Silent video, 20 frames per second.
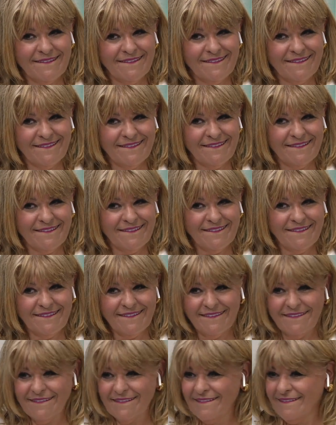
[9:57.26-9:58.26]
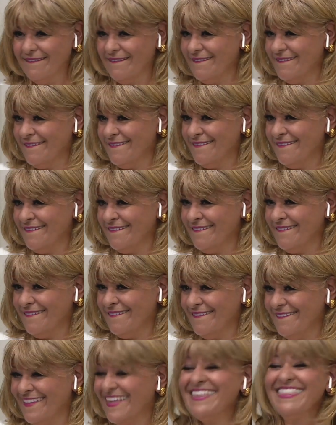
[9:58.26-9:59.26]
And Siri turns it up for you.
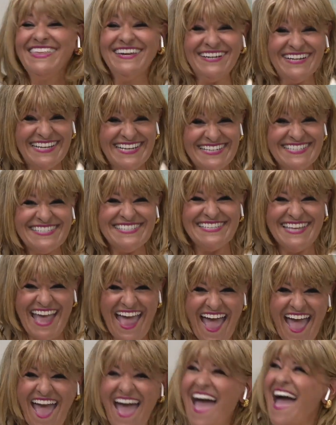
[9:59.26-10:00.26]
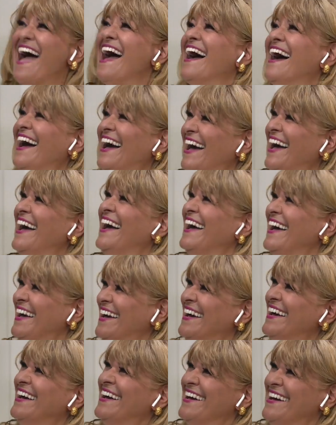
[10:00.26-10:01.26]
There it is. So you actually can
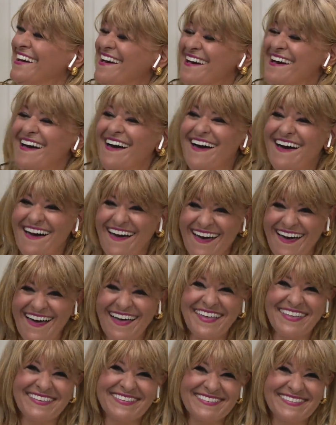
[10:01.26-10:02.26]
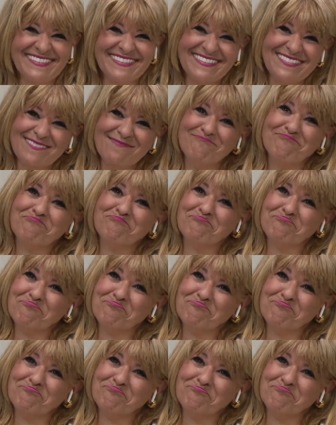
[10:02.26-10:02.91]
adjust the volume. What are the, you're thinking about?